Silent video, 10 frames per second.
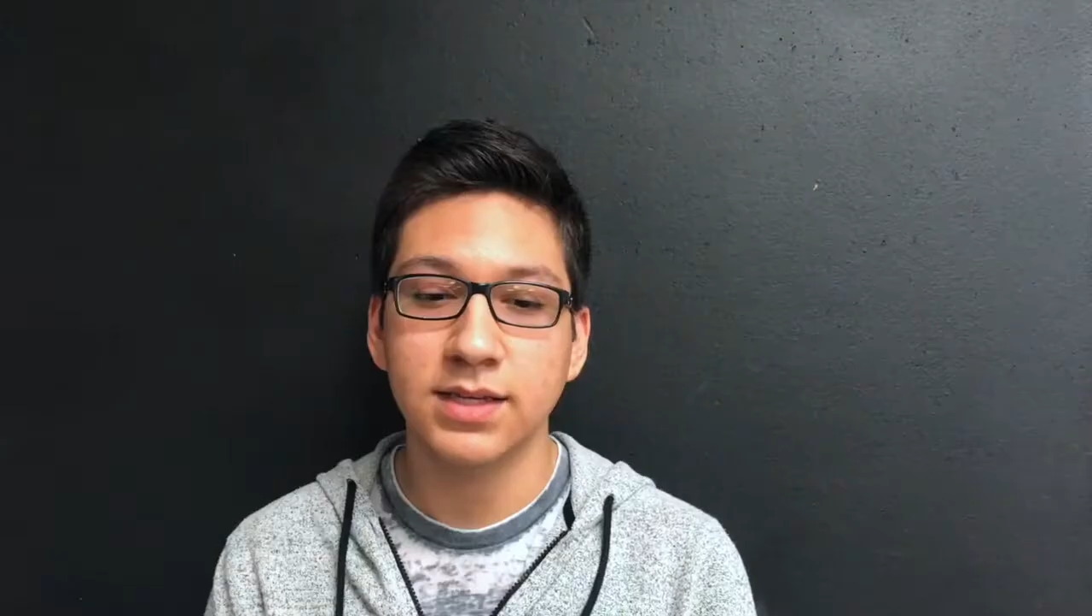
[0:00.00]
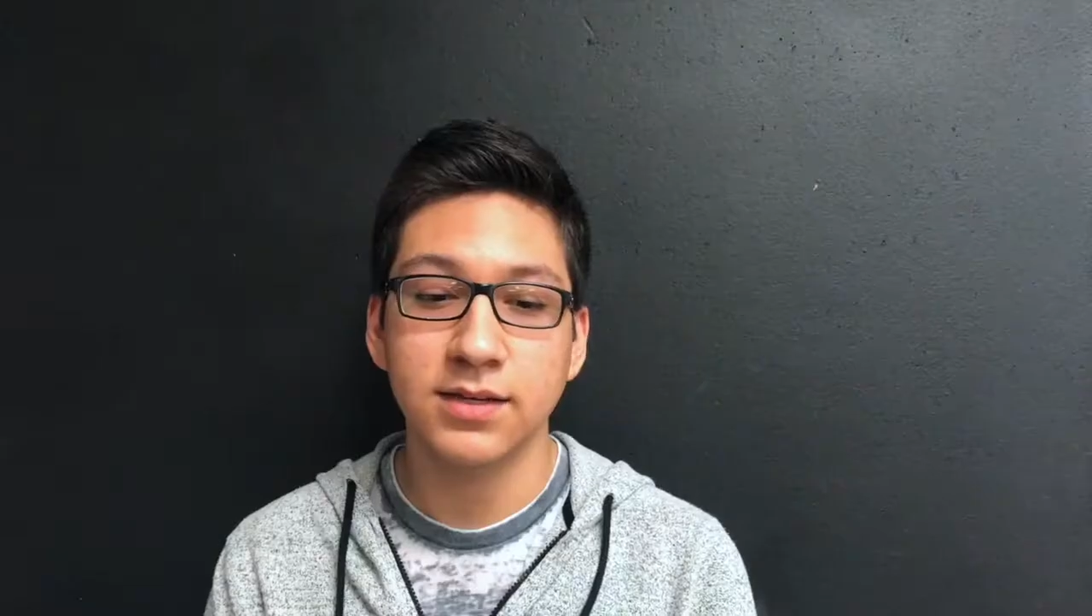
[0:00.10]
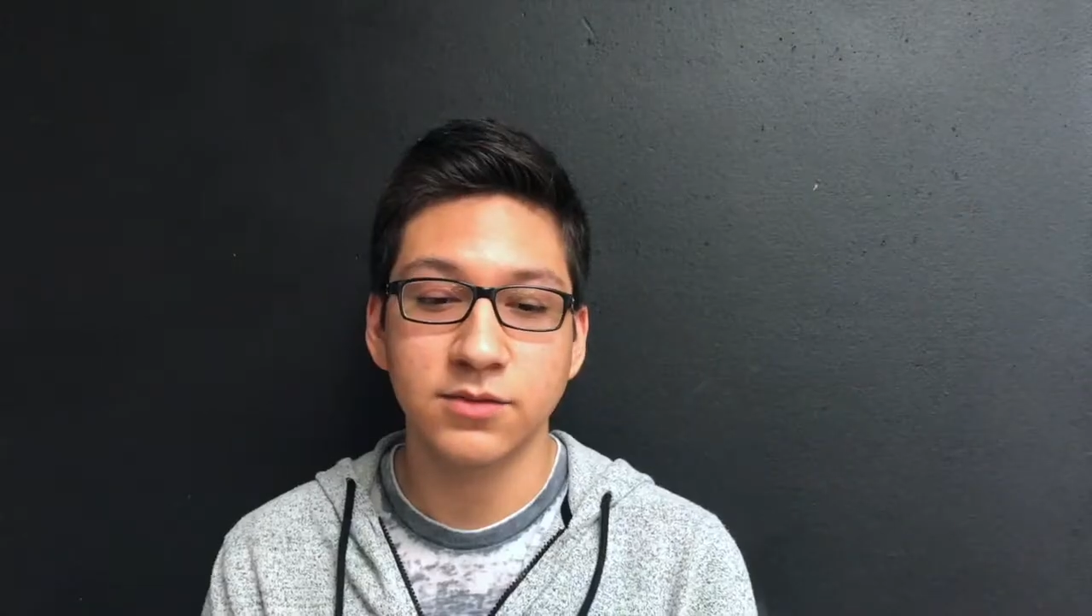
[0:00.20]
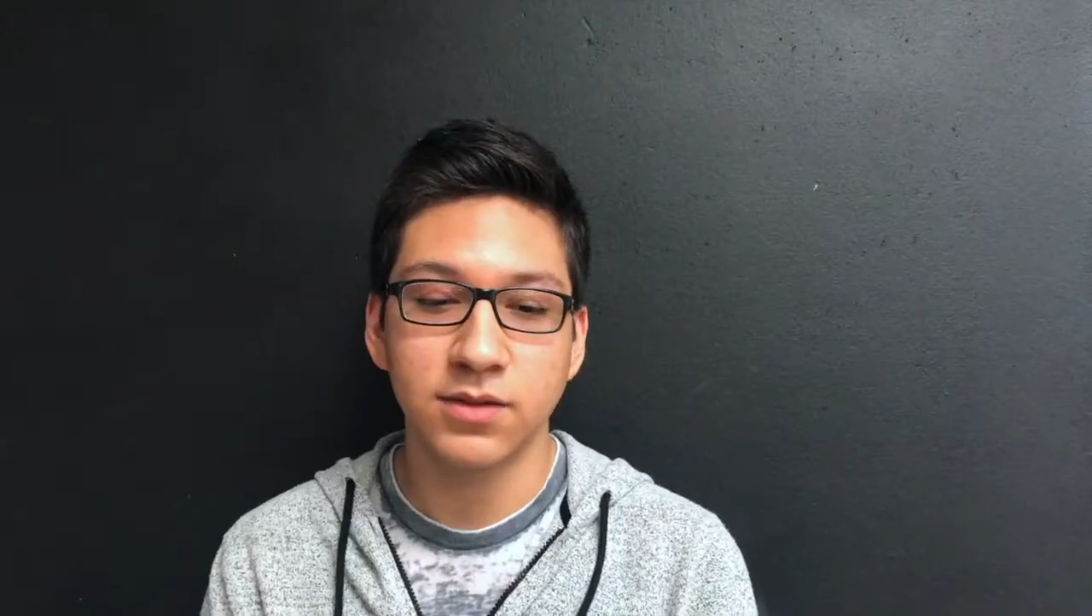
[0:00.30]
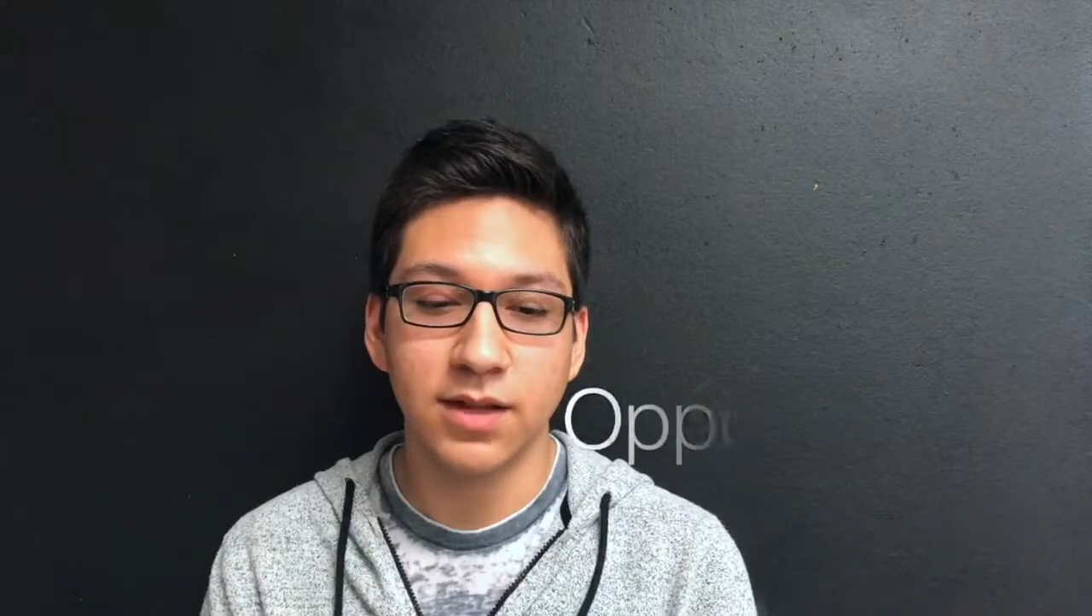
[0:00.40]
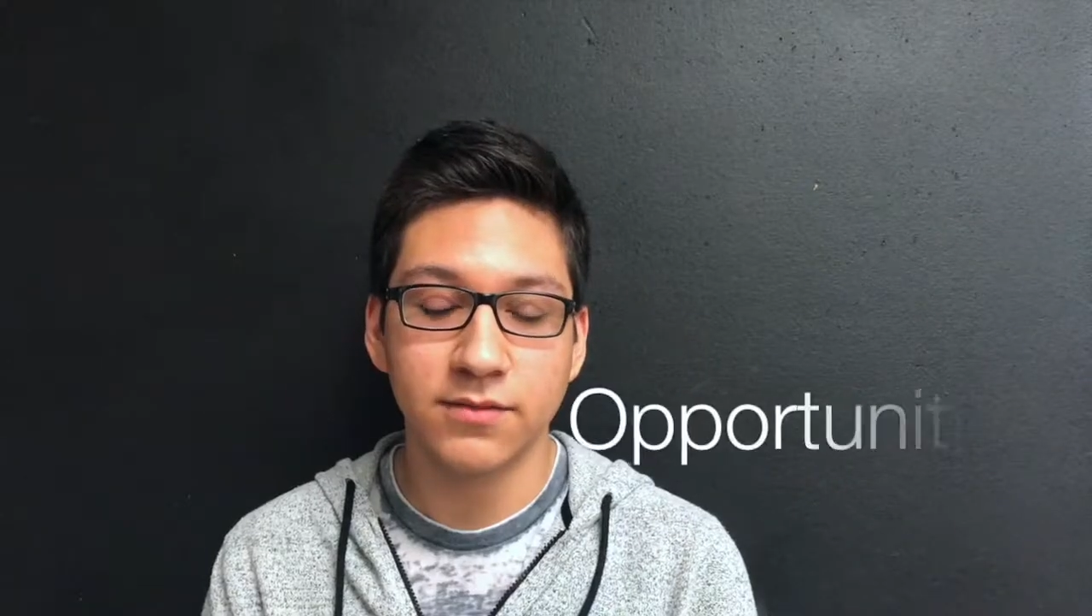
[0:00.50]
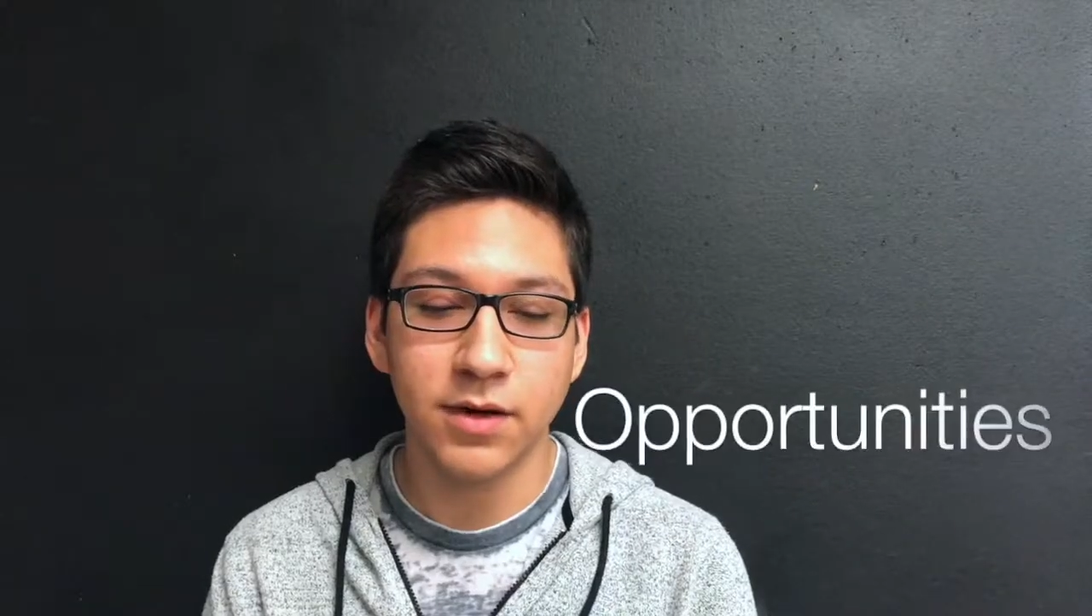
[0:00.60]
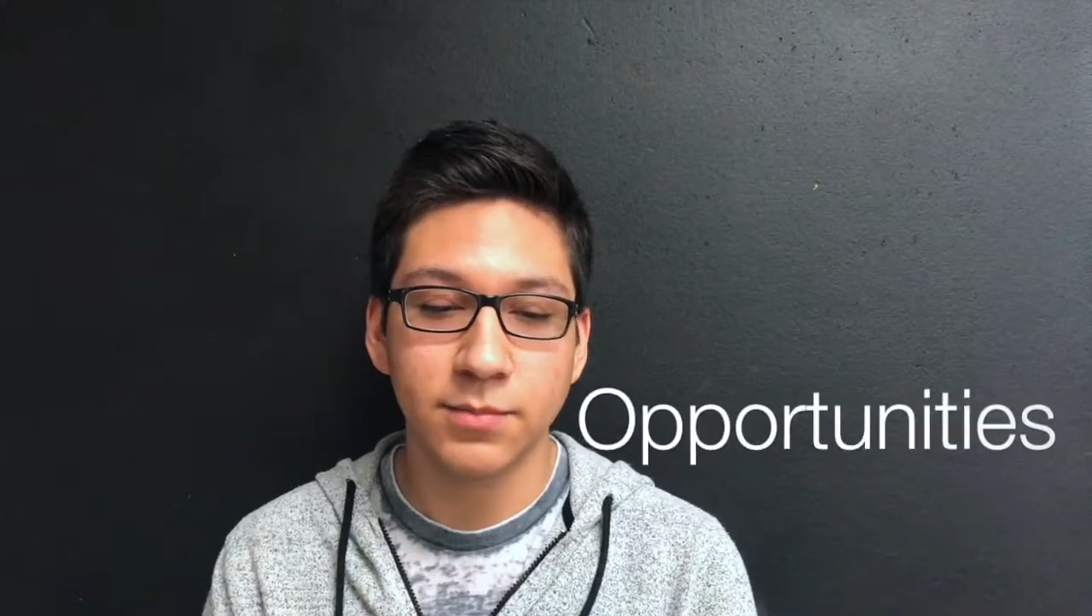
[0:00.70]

it gives you a lot of